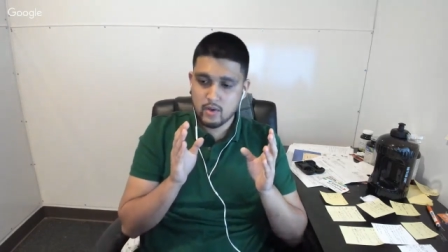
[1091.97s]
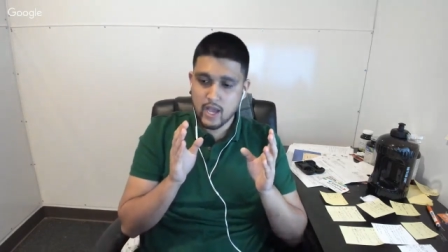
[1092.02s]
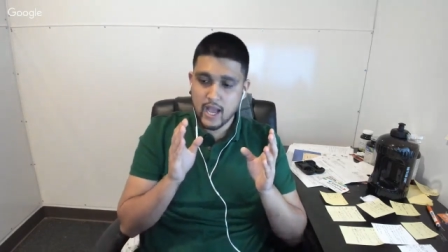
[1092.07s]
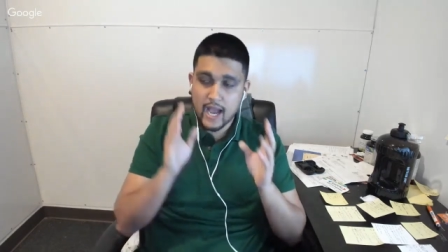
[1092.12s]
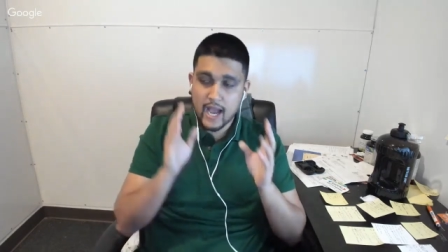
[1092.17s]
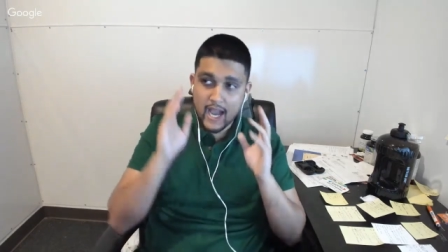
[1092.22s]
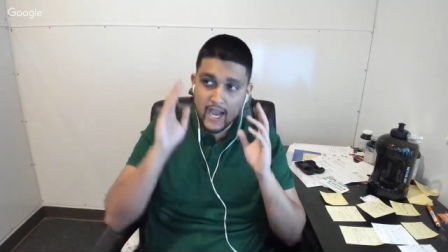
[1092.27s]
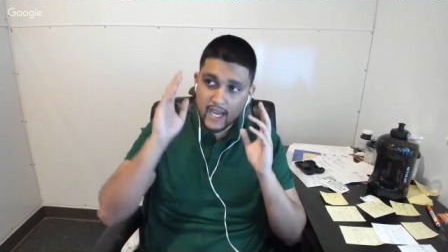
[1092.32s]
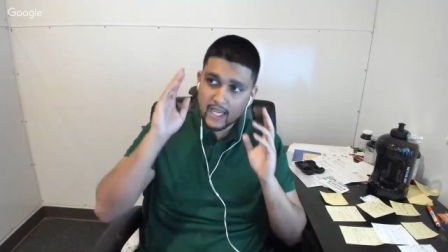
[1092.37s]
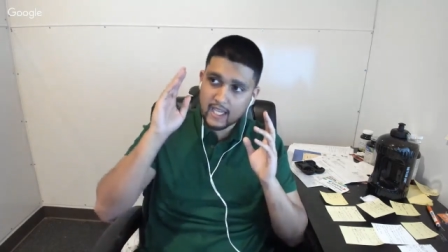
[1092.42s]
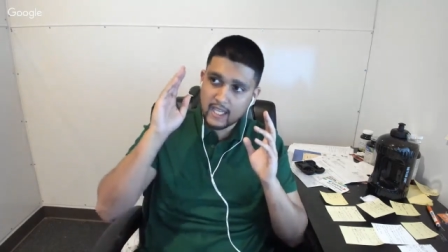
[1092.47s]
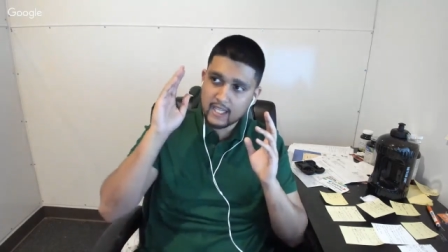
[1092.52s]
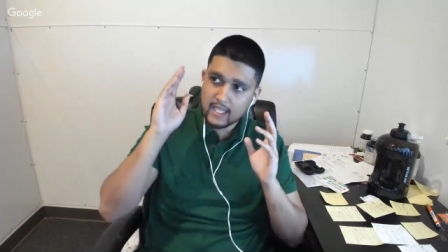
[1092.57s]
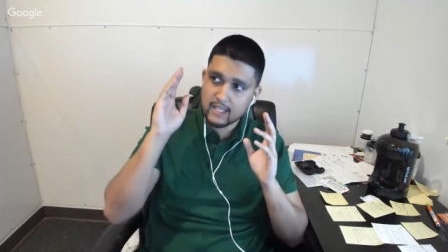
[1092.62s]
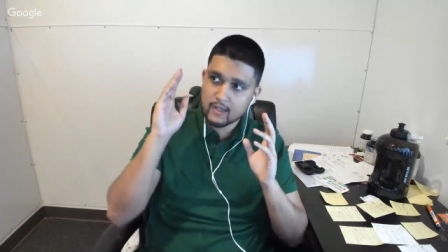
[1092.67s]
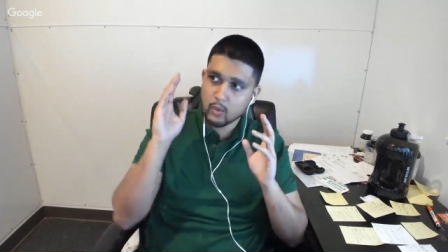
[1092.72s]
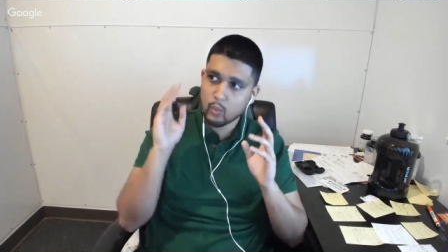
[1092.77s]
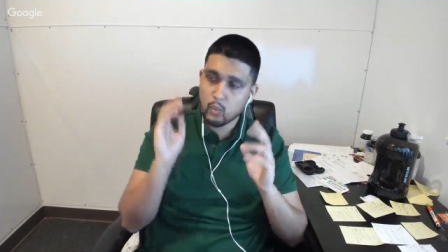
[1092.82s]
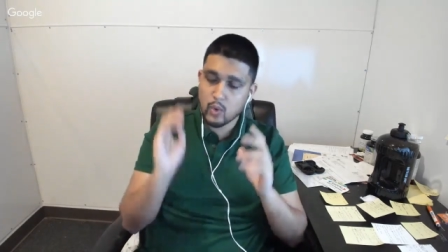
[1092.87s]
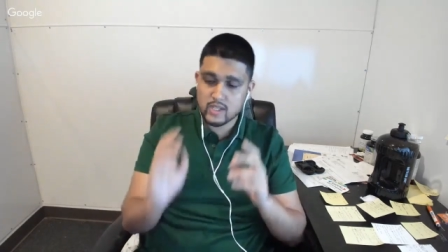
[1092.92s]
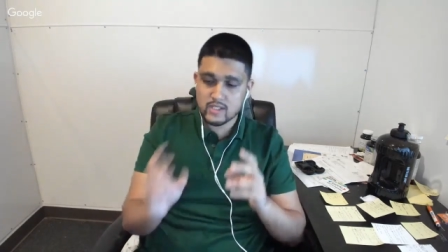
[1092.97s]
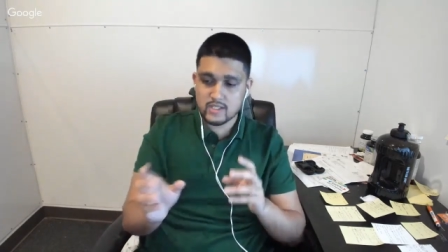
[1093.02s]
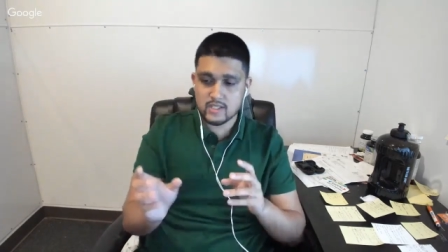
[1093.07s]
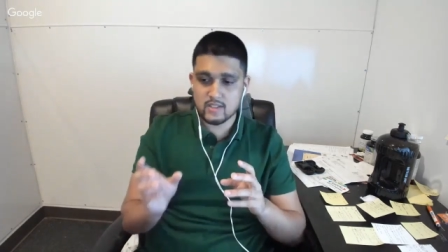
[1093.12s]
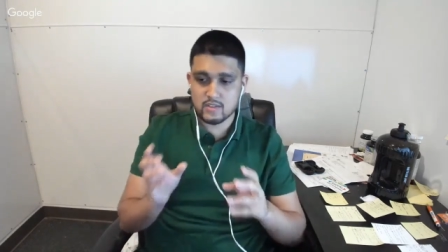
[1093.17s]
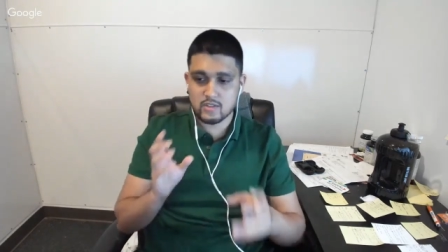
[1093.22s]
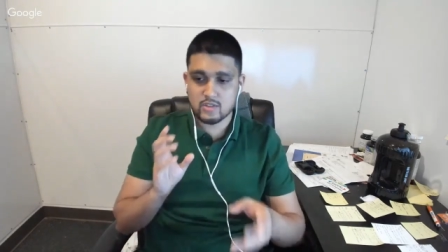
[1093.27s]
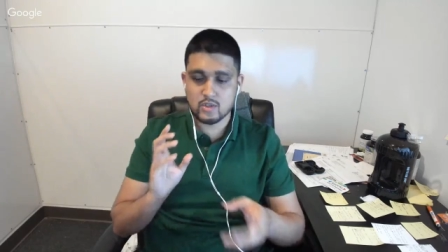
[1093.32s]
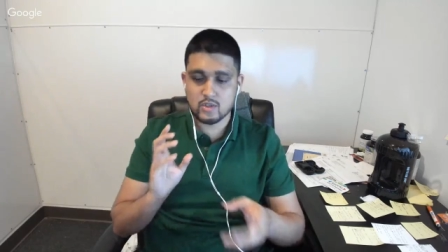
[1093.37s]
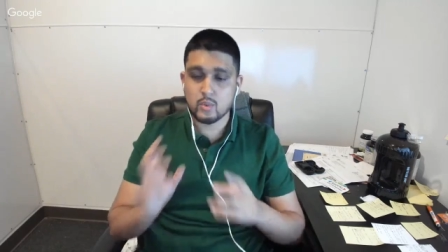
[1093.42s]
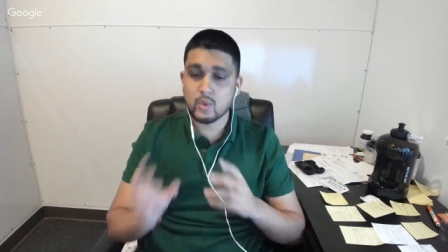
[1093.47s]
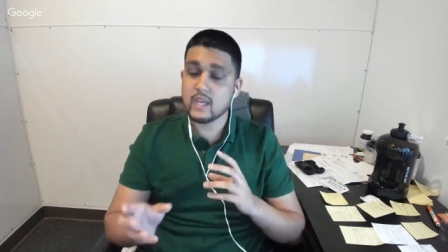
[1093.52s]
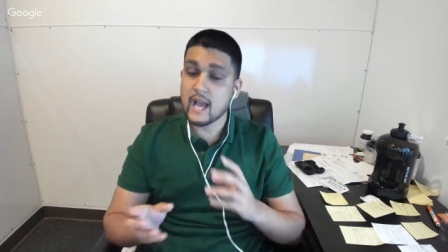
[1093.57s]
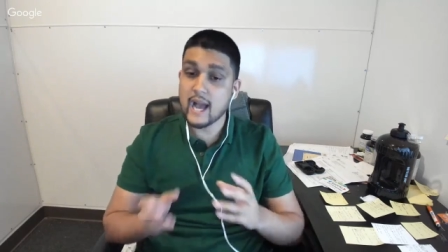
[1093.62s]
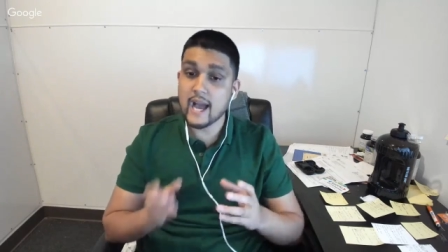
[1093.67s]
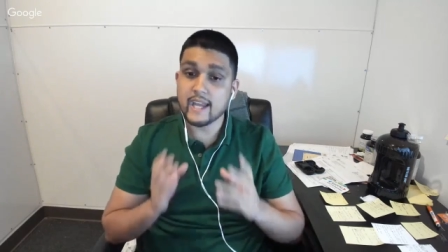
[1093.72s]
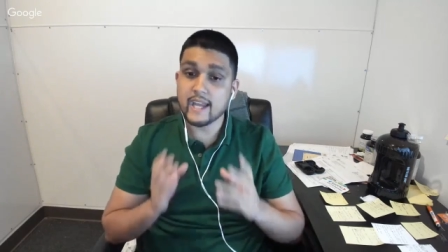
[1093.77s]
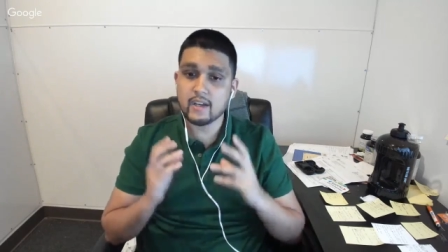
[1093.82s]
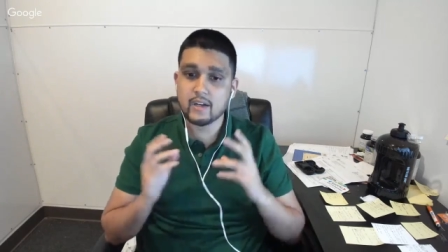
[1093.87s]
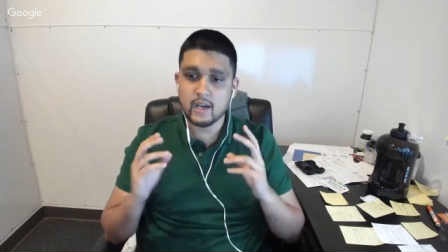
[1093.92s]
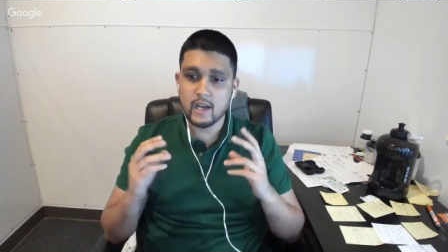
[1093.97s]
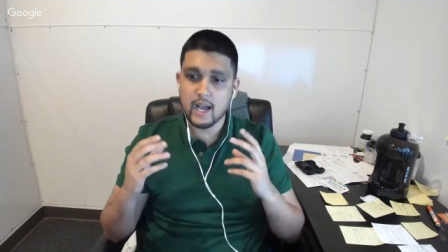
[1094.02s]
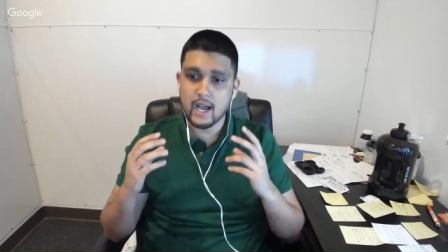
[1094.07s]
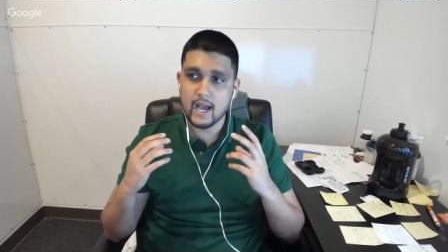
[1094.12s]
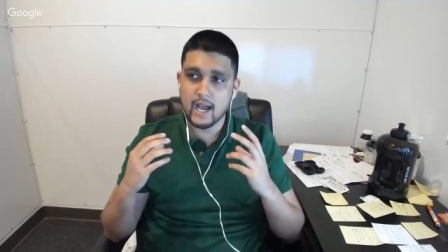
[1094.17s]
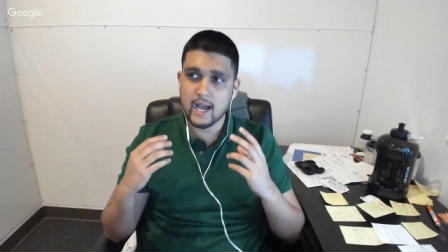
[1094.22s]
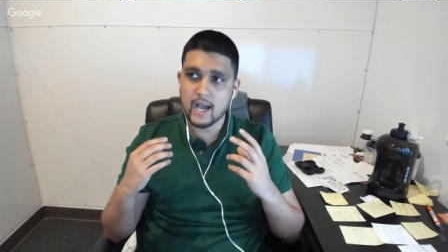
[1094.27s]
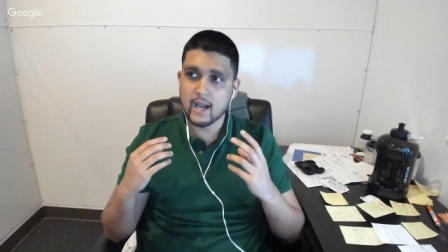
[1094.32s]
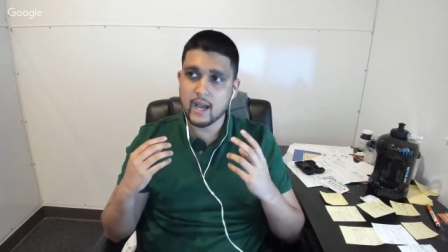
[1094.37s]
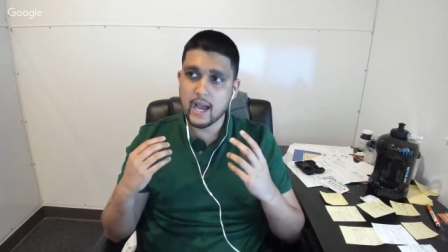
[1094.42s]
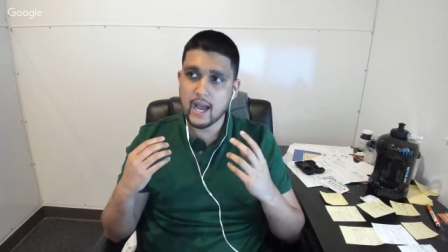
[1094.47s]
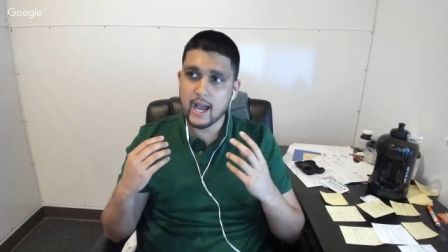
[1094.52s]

I wasn't sque- I could I,